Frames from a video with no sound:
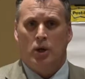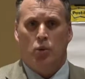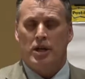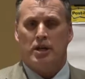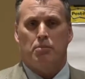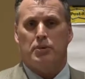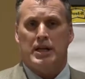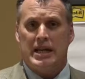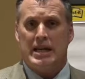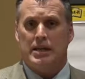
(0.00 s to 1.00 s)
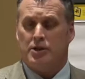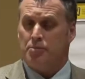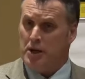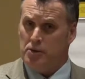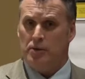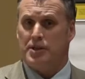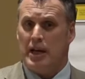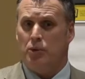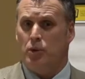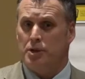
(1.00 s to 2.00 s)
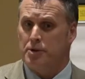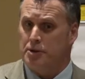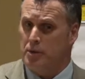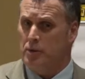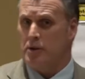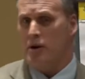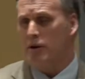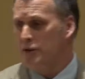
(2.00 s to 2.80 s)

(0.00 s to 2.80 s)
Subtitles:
We compete, especially in Southwest Missouri, with Carl